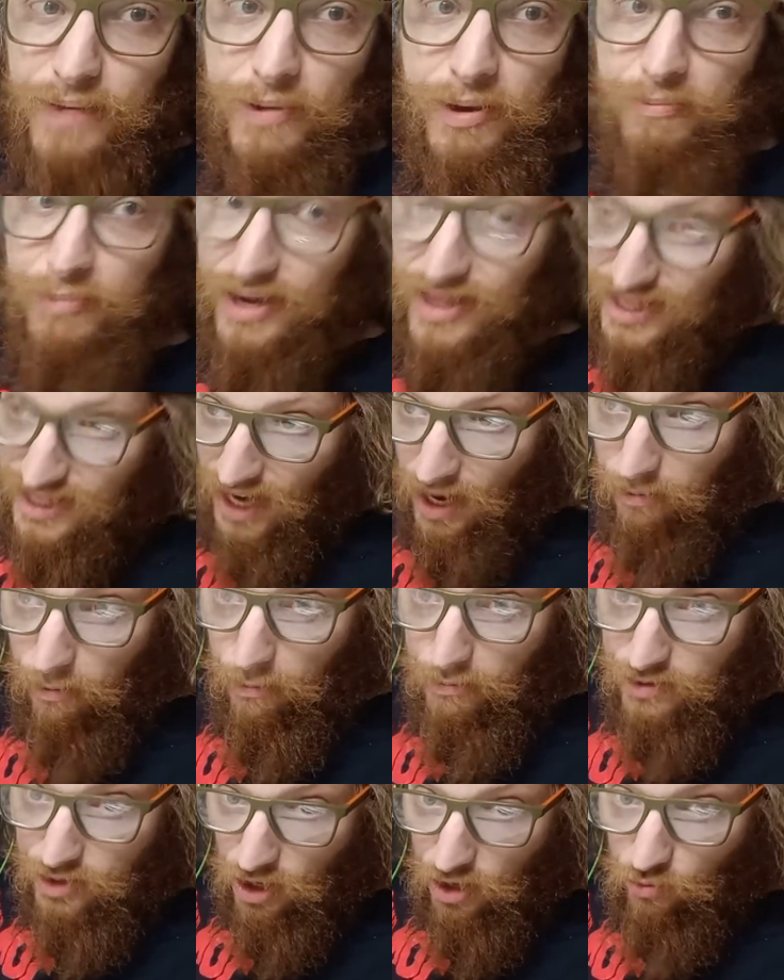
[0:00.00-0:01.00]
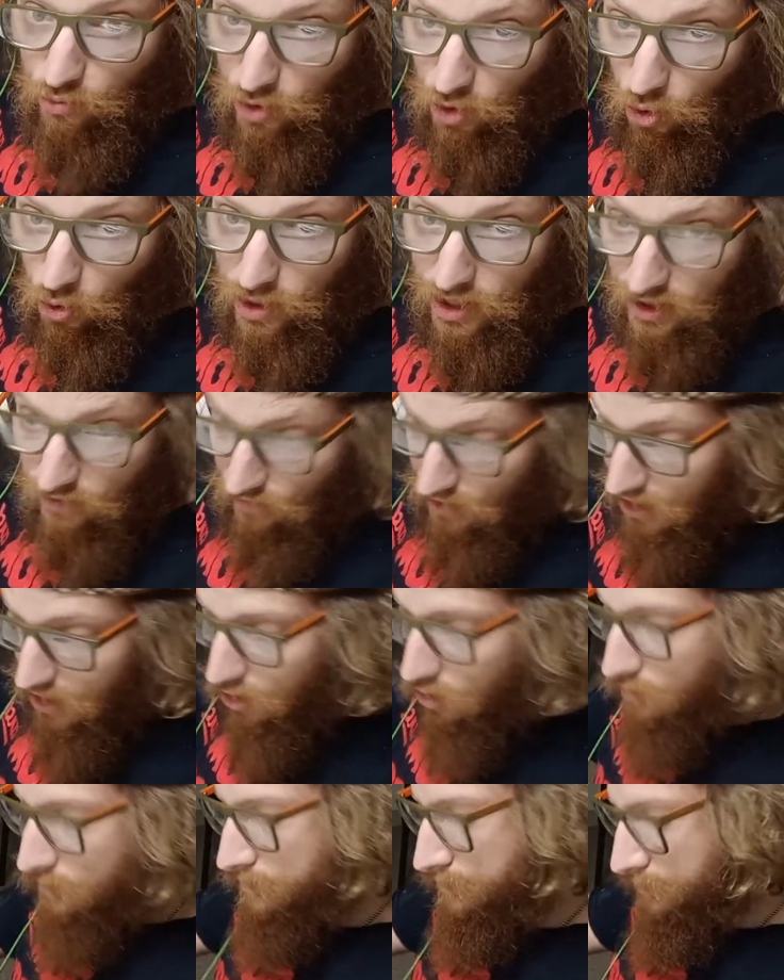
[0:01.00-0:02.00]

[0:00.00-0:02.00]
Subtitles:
And by the time I'm done recording a video,